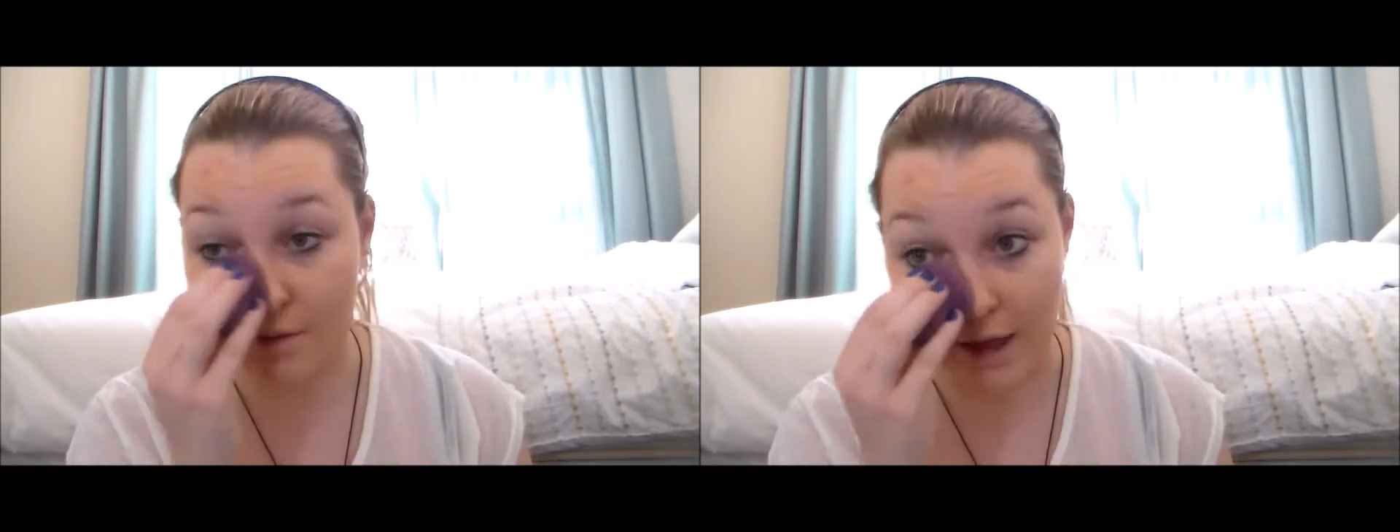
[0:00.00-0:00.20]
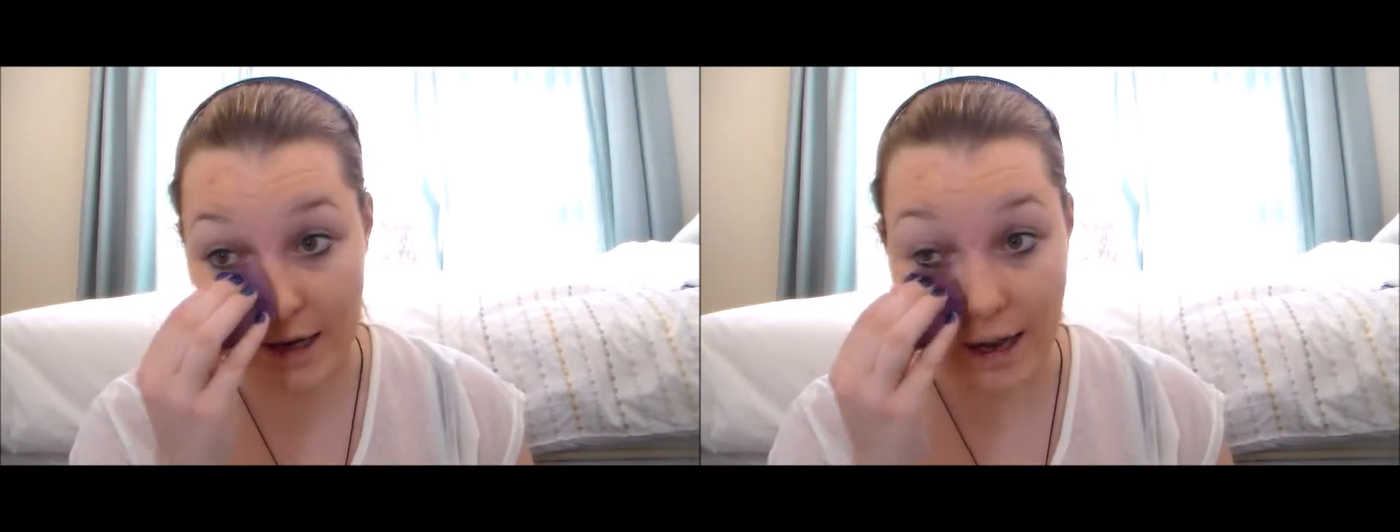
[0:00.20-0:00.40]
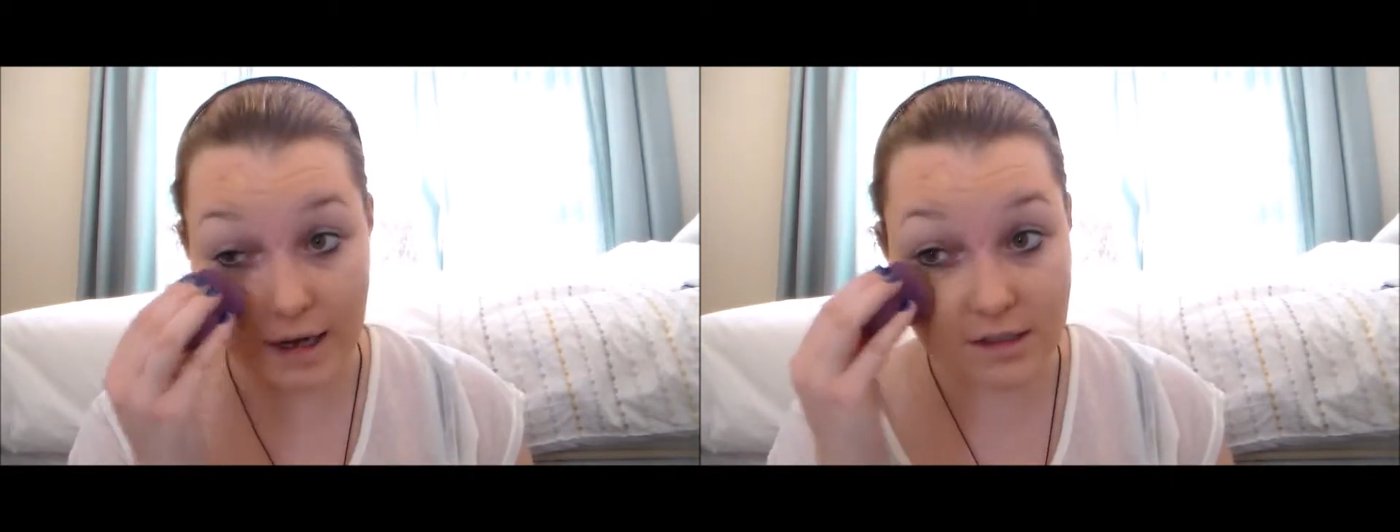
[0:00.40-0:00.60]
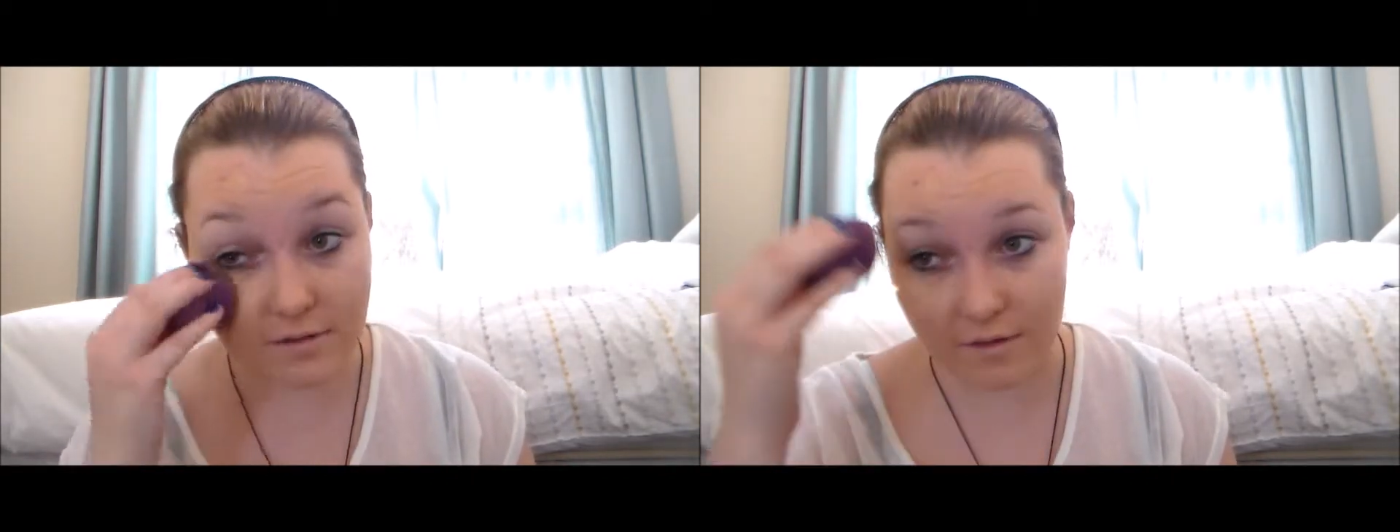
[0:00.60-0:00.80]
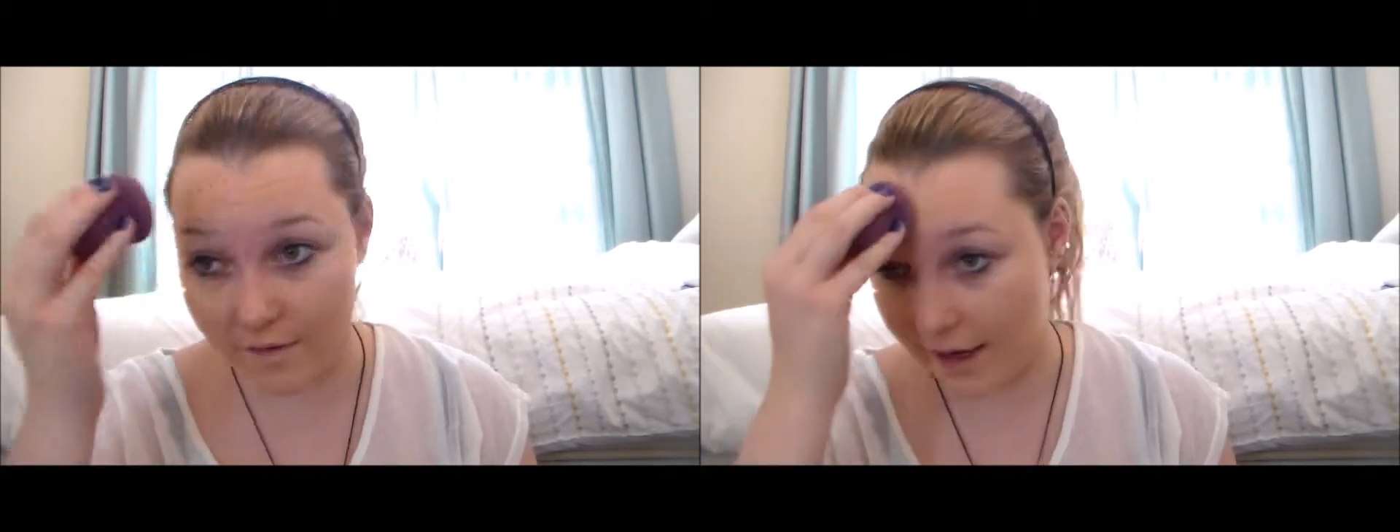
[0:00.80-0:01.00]
that
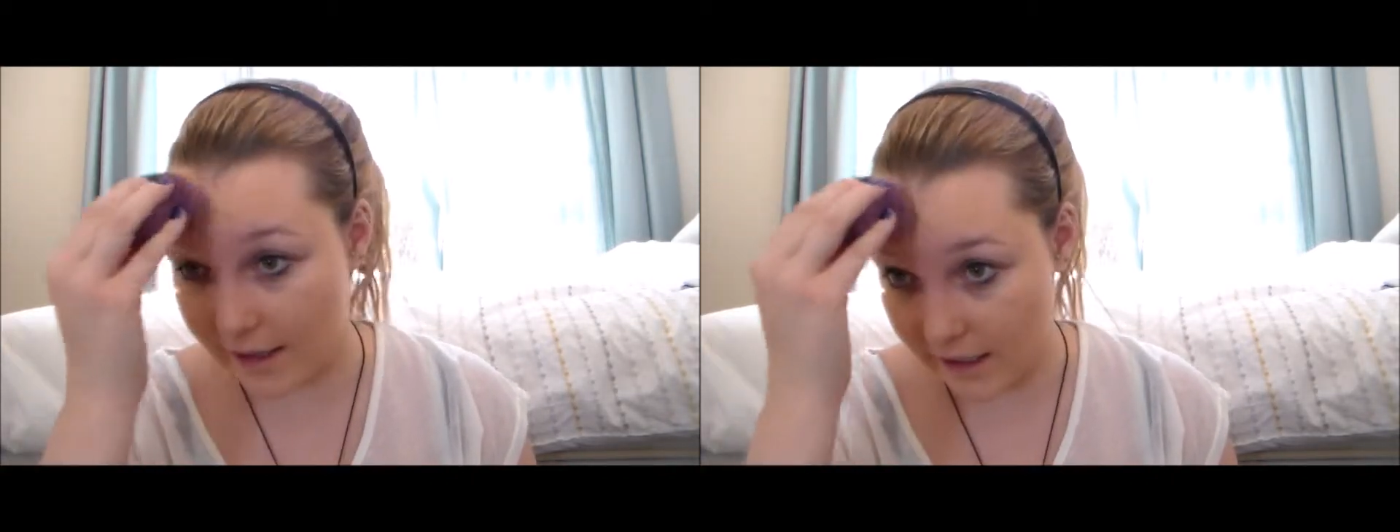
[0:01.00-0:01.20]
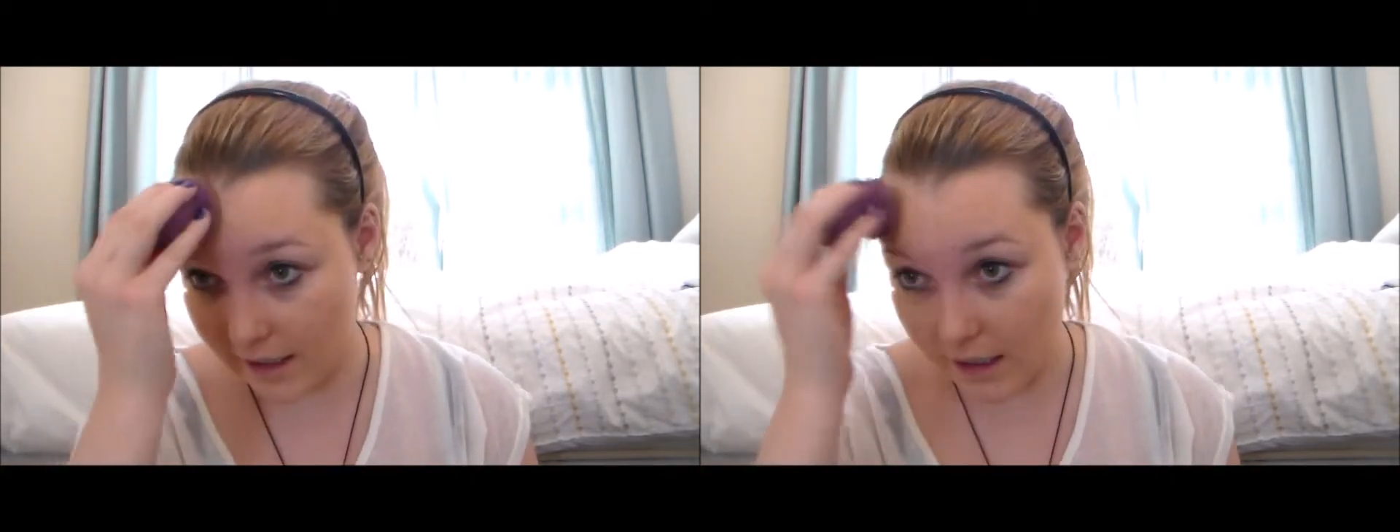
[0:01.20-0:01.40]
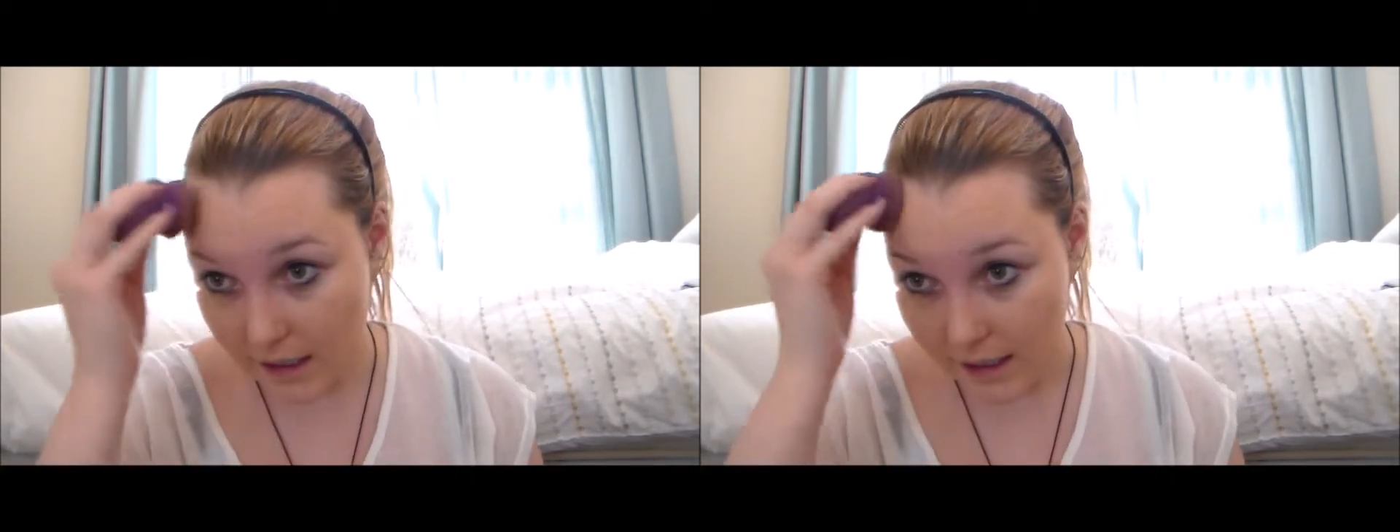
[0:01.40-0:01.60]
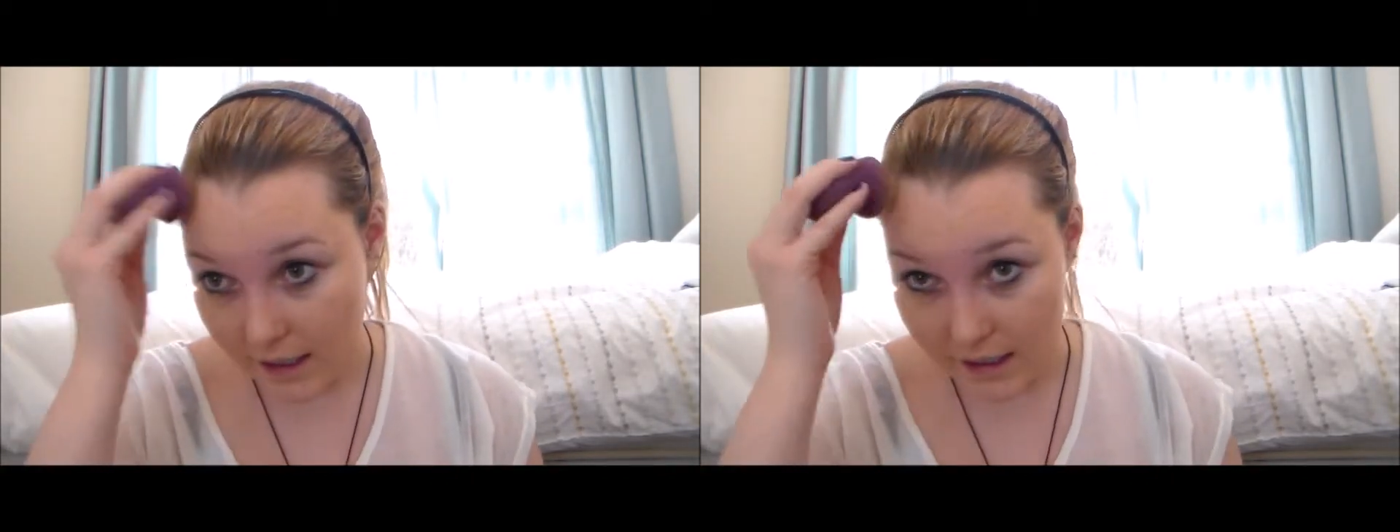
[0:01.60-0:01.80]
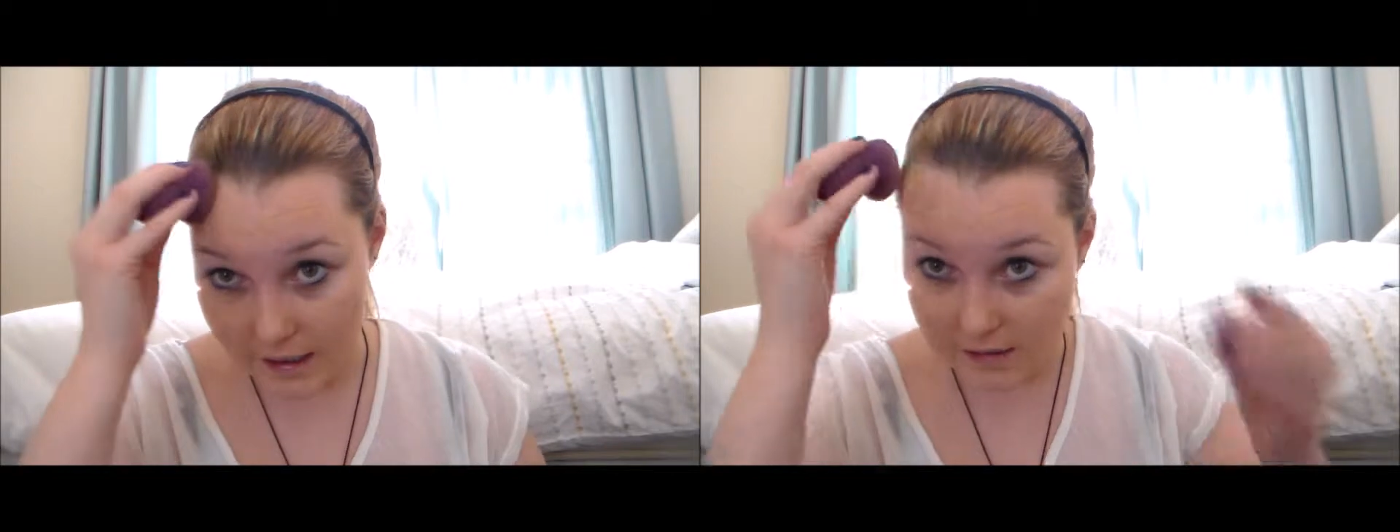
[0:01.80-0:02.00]
active of acne.
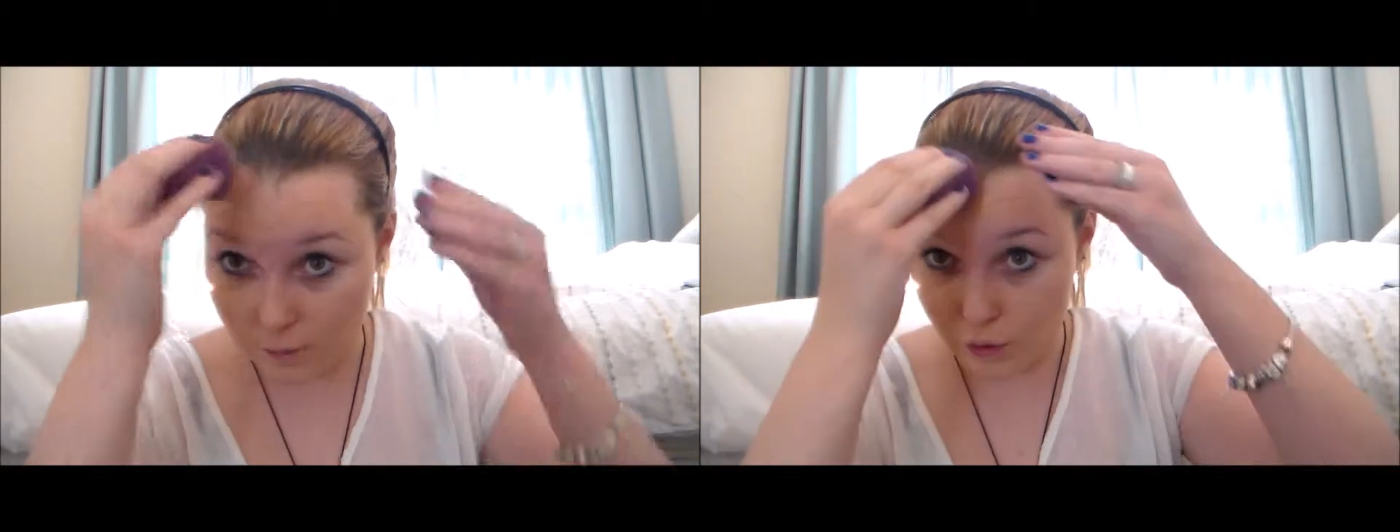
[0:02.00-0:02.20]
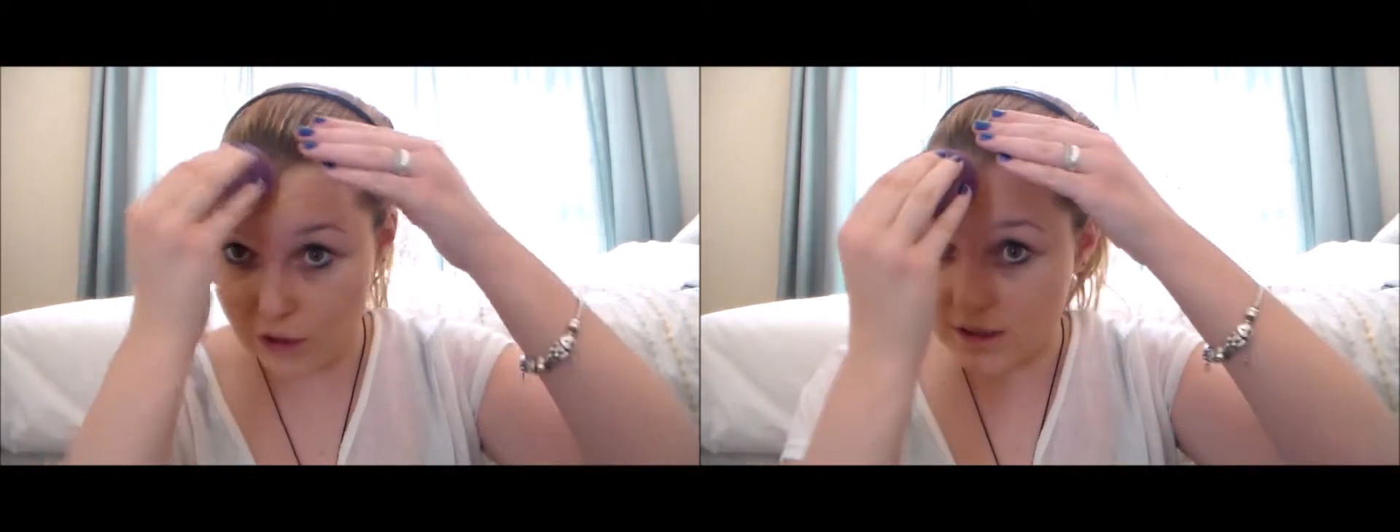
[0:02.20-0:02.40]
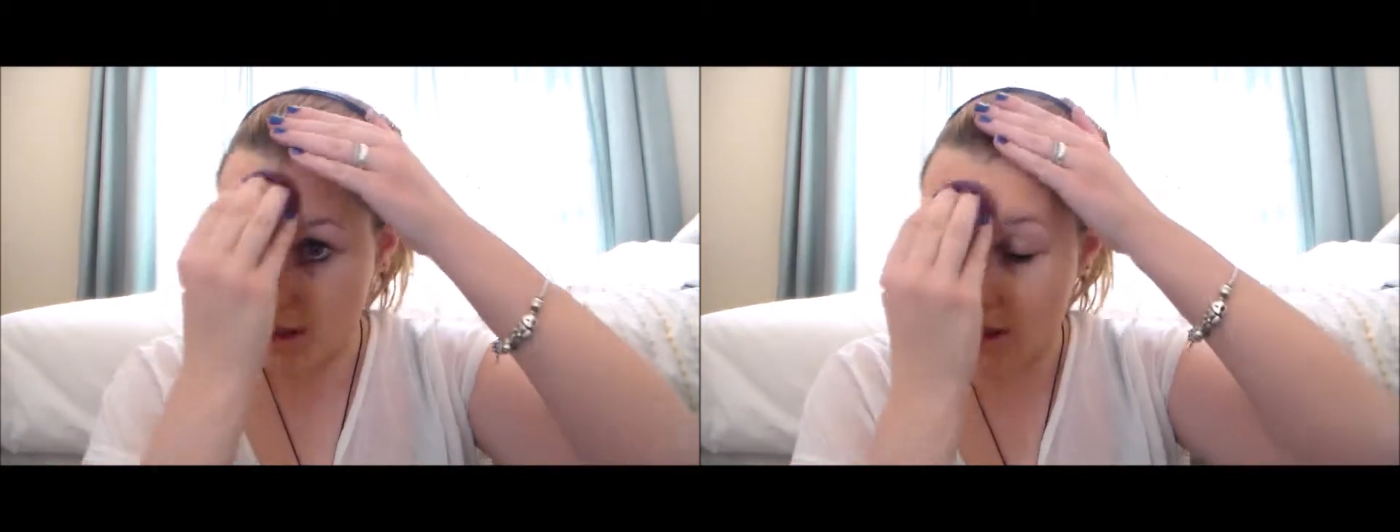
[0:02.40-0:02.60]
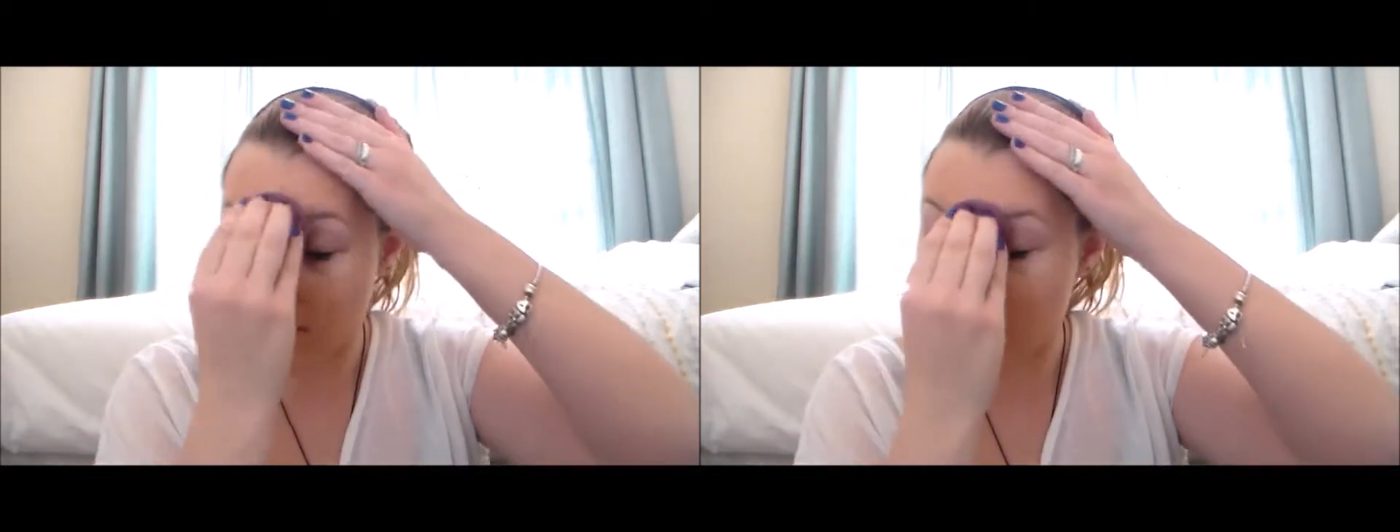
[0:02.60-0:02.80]
There's more just the